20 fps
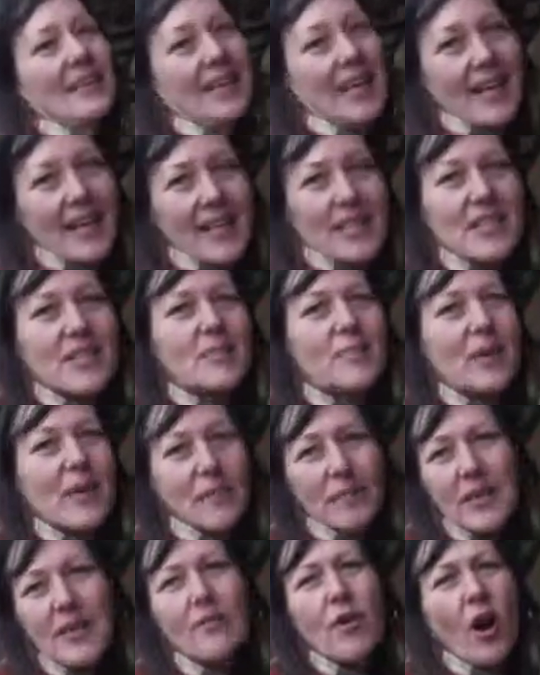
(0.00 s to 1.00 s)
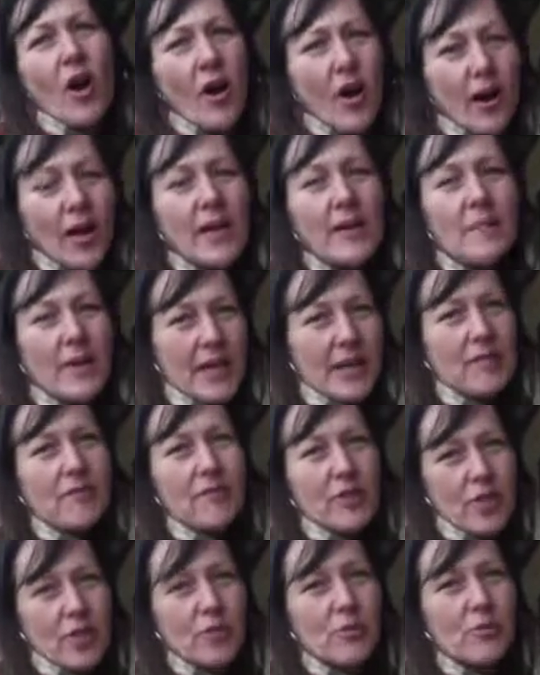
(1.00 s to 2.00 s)
Yes, but it'd be highly
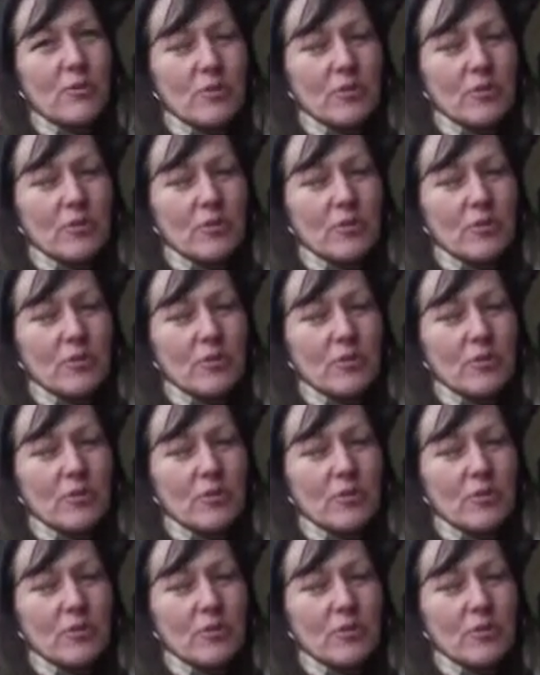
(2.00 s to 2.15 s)
beneficial.